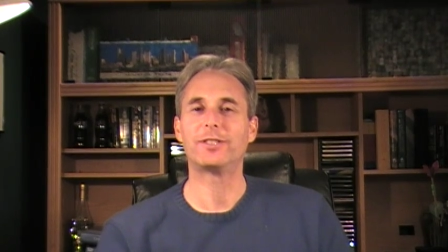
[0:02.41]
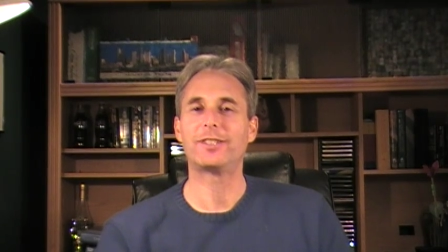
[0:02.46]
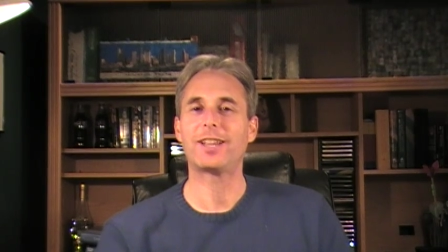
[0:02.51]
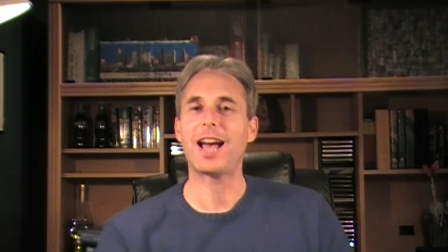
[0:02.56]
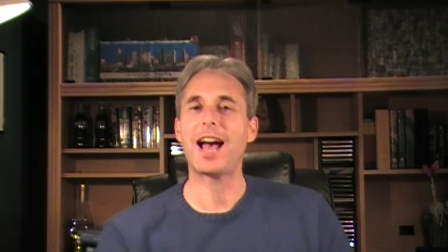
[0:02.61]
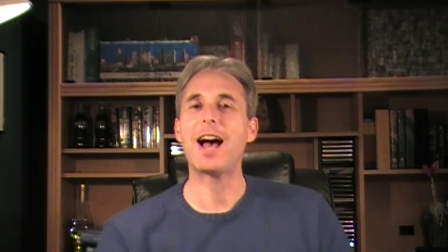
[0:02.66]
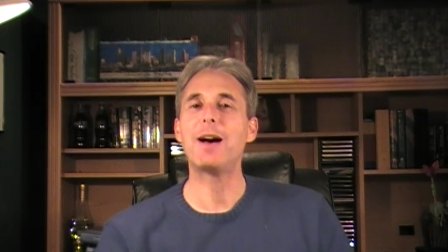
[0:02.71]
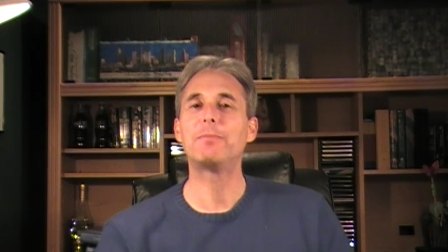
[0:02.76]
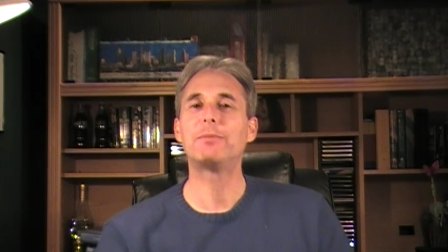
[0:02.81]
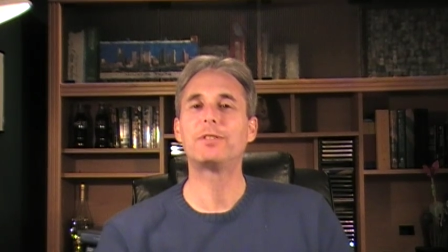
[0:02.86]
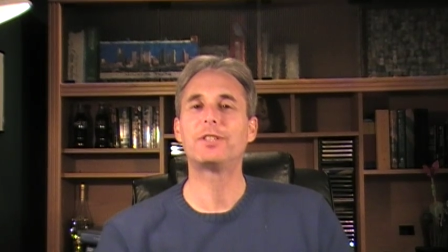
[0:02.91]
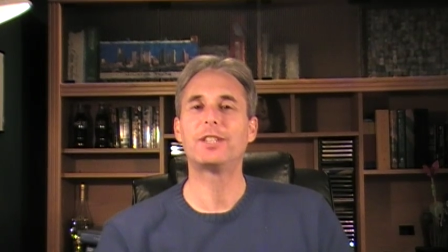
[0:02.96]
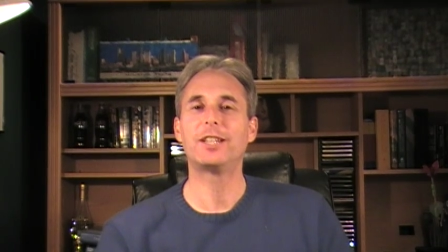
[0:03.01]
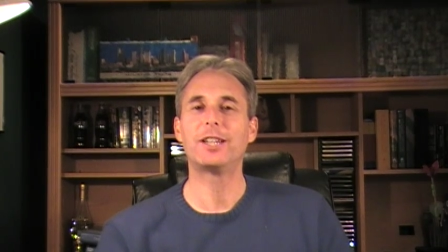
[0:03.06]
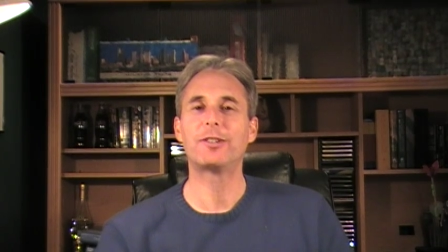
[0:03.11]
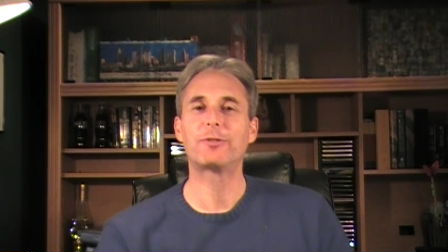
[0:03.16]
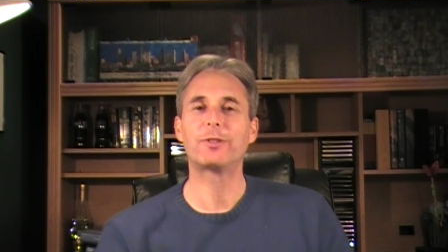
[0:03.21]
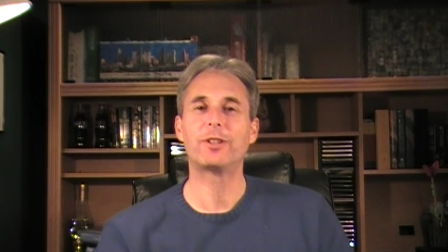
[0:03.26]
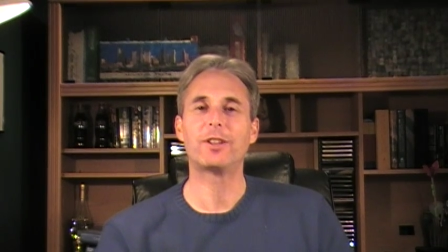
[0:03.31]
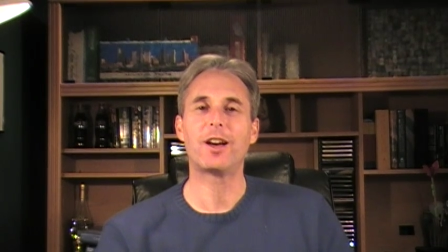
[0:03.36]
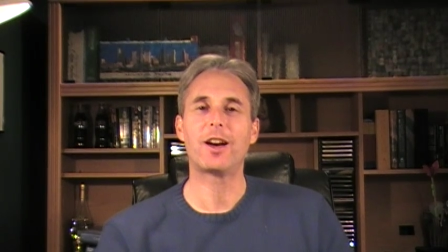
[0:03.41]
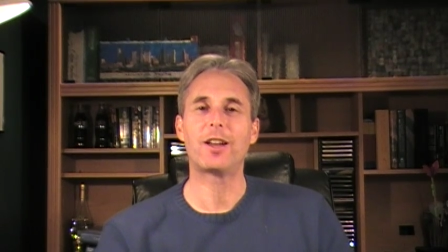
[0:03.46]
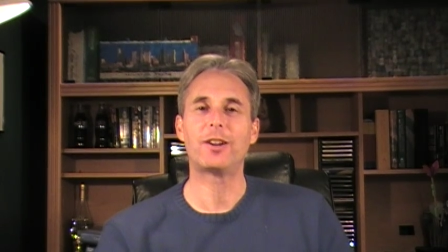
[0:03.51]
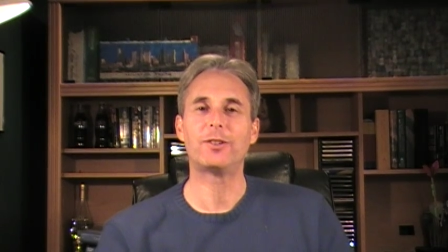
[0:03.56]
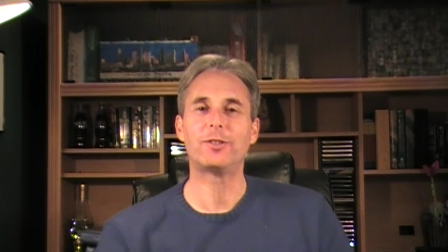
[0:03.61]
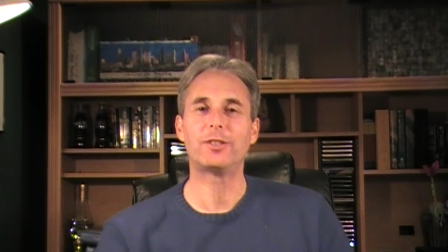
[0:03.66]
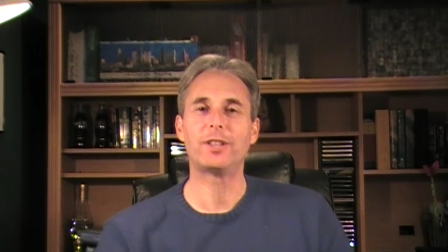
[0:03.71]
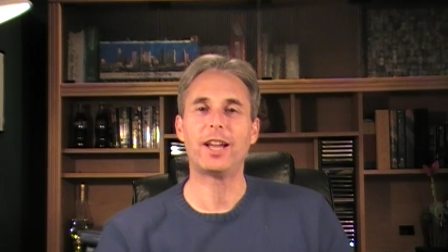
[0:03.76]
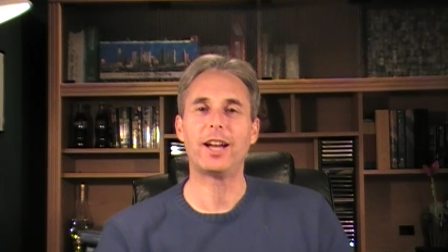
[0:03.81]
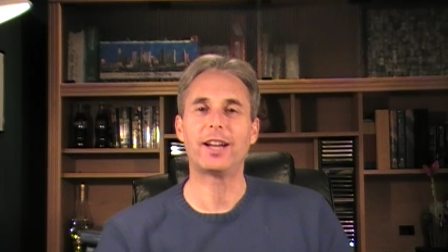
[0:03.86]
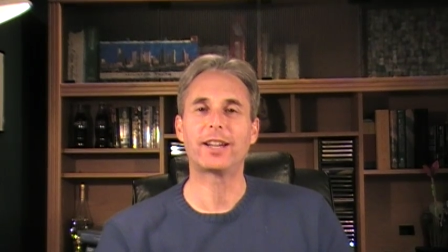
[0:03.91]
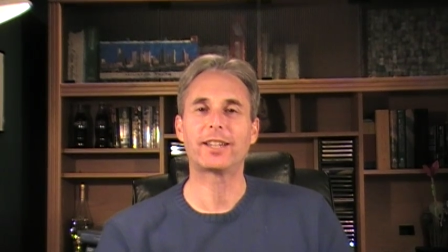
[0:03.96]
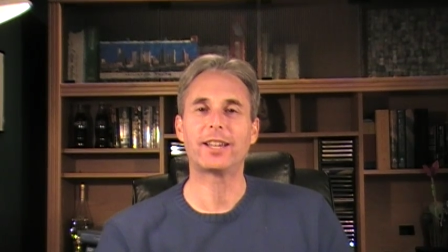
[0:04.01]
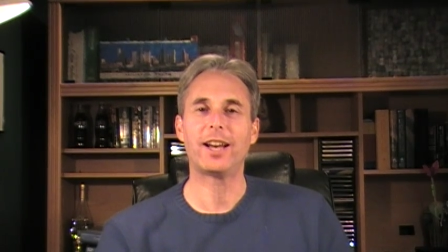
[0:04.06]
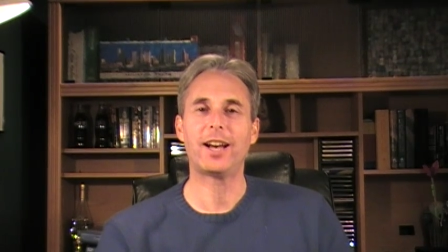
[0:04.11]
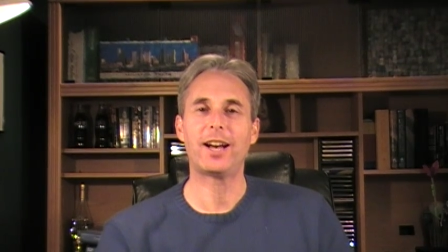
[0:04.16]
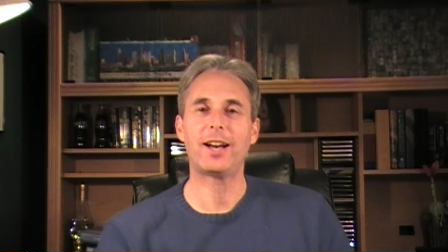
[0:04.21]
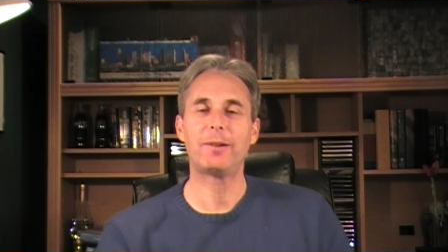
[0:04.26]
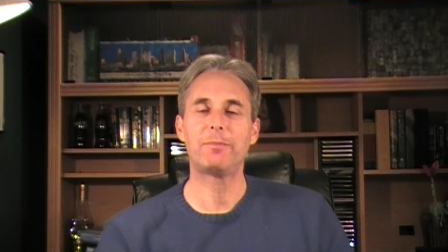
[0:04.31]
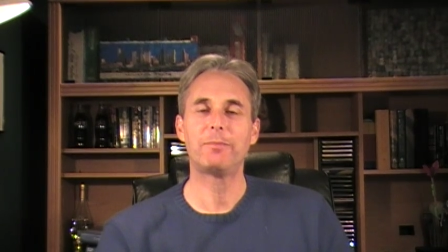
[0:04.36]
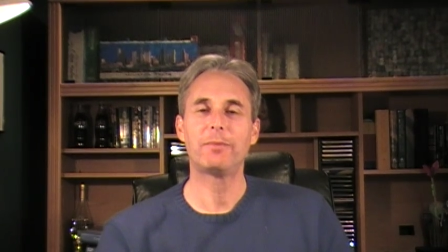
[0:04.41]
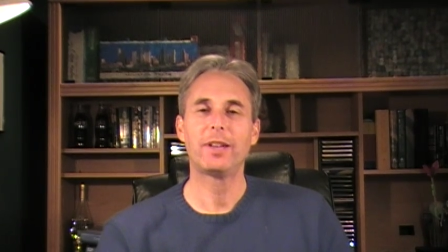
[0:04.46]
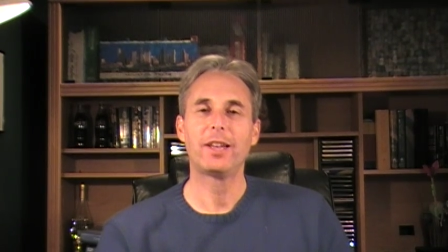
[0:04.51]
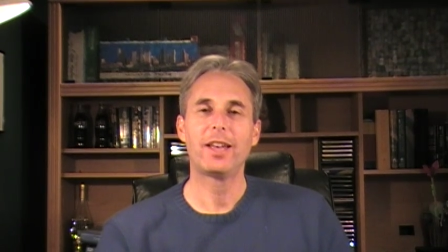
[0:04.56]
TopSecretAutos.com,